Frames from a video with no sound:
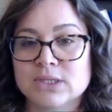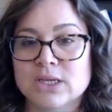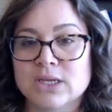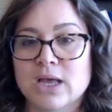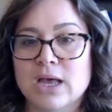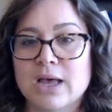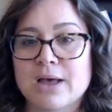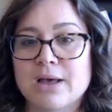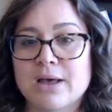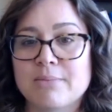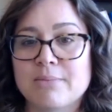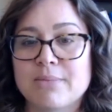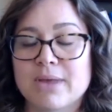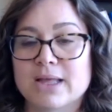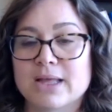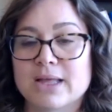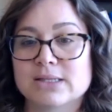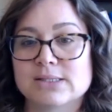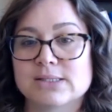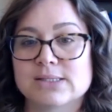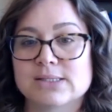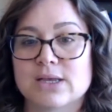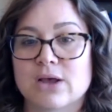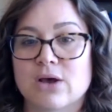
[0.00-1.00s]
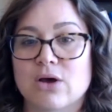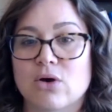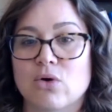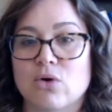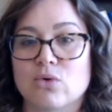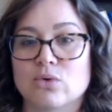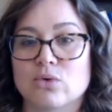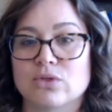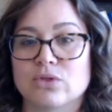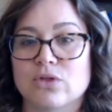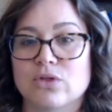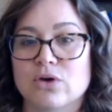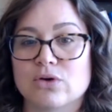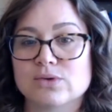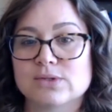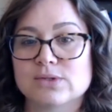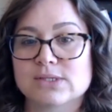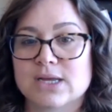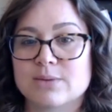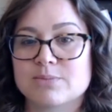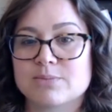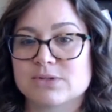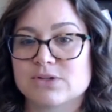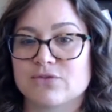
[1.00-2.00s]
And so those
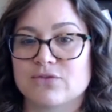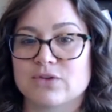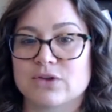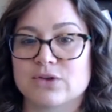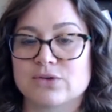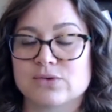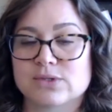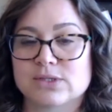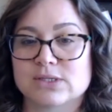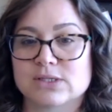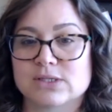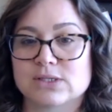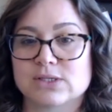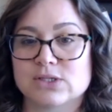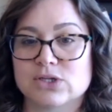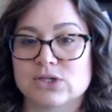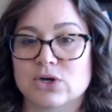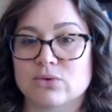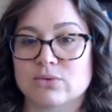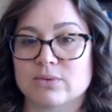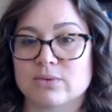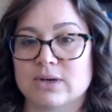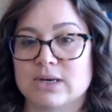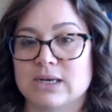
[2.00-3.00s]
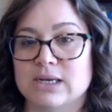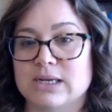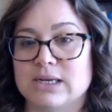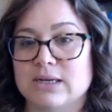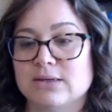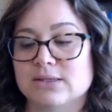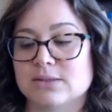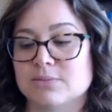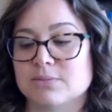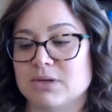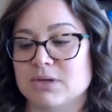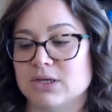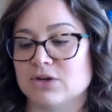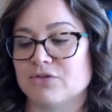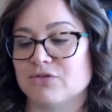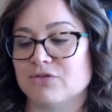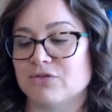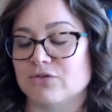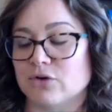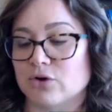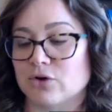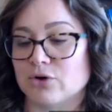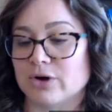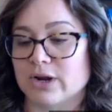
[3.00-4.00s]
types of uses don't need to be
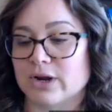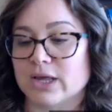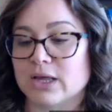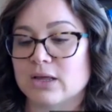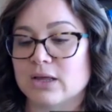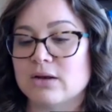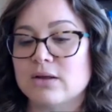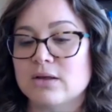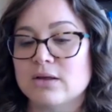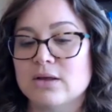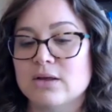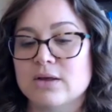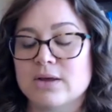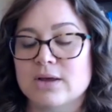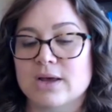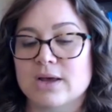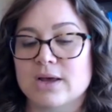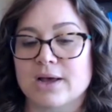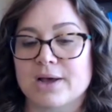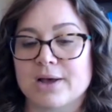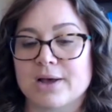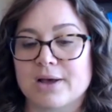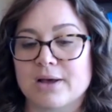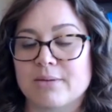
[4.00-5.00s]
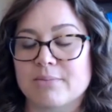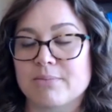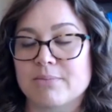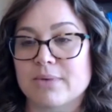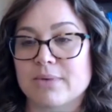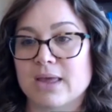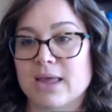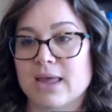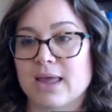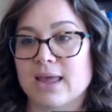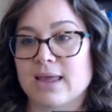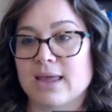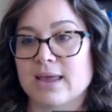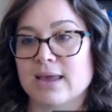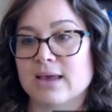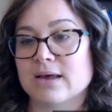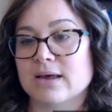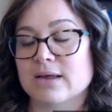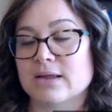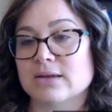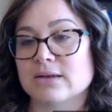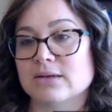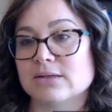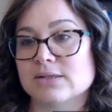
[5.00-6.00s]
diverted.
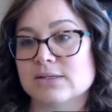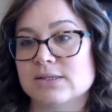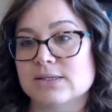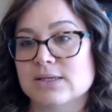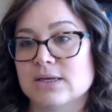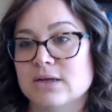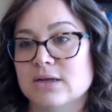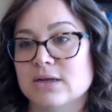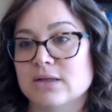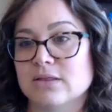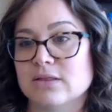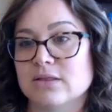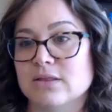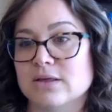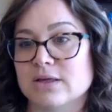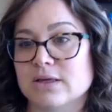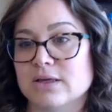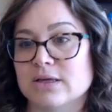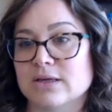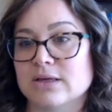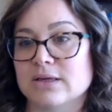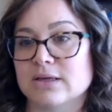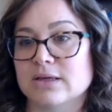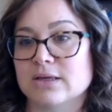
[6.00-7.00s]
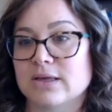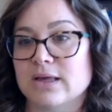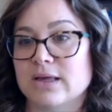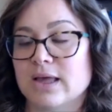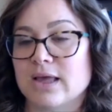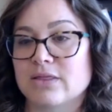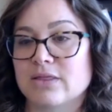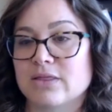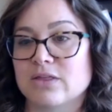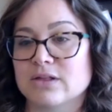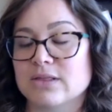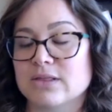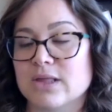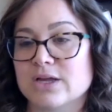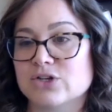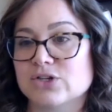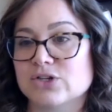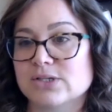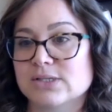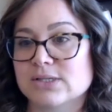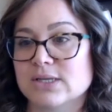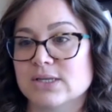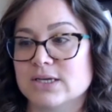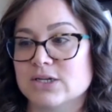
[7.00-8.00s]
And the
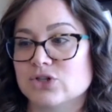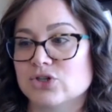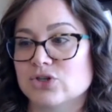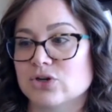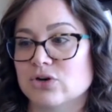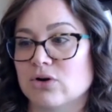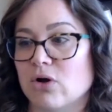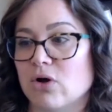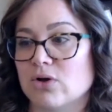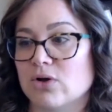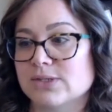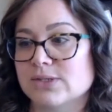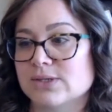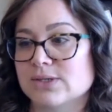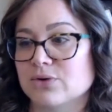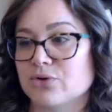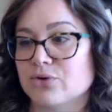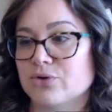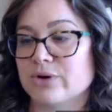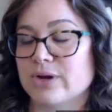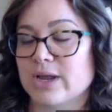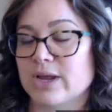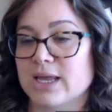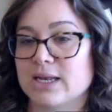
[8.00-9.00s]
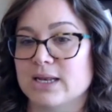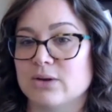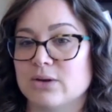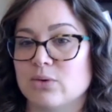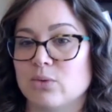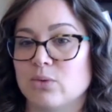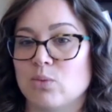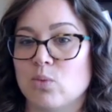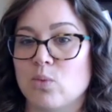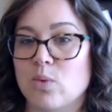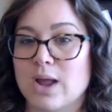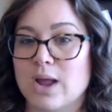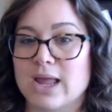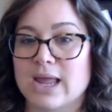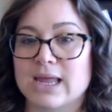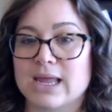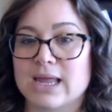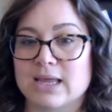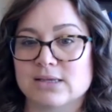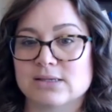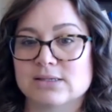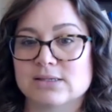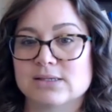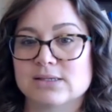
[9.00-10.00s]
legislature also created
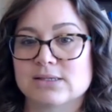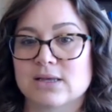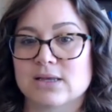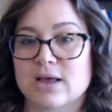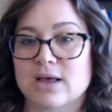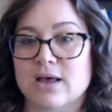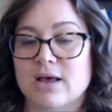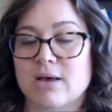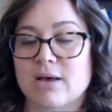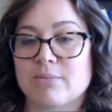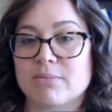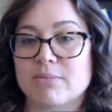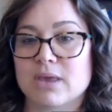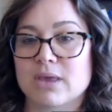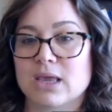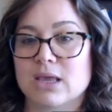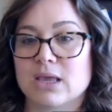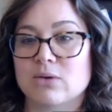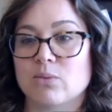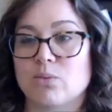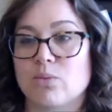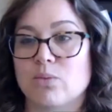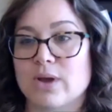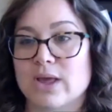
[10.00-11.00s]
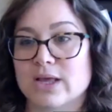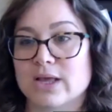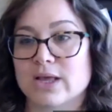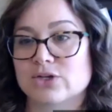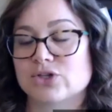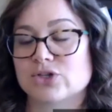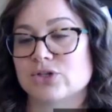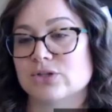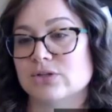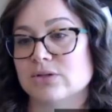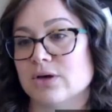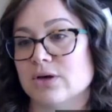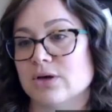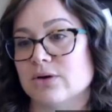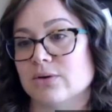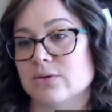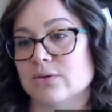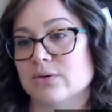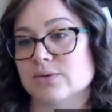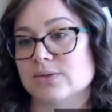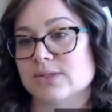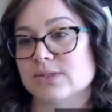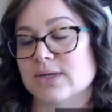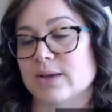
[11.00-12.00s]
ways in which
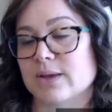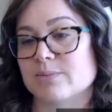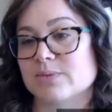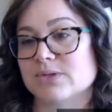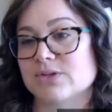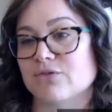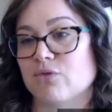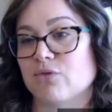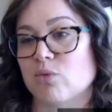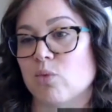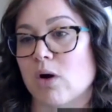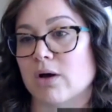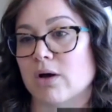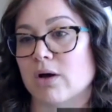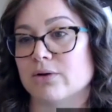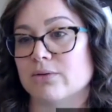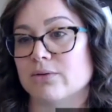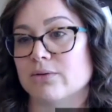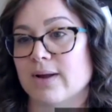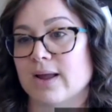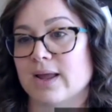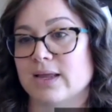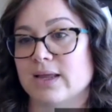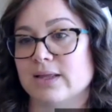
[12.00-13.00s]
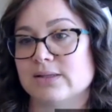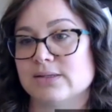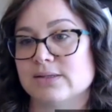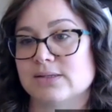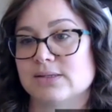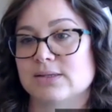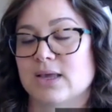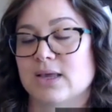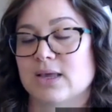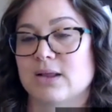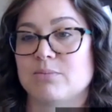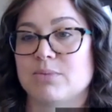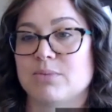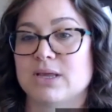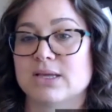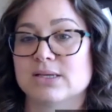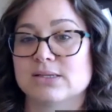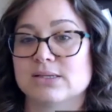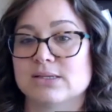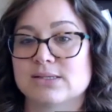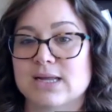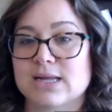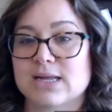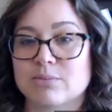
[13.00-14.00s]
those types of water rights can be
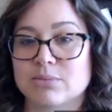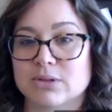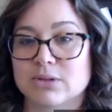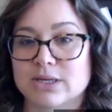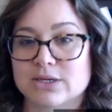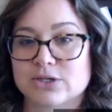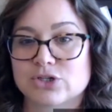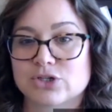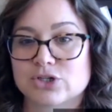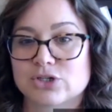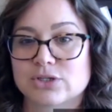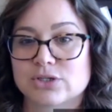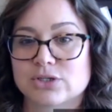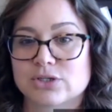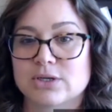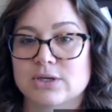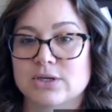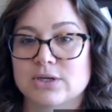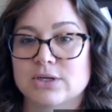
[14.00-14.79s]
established.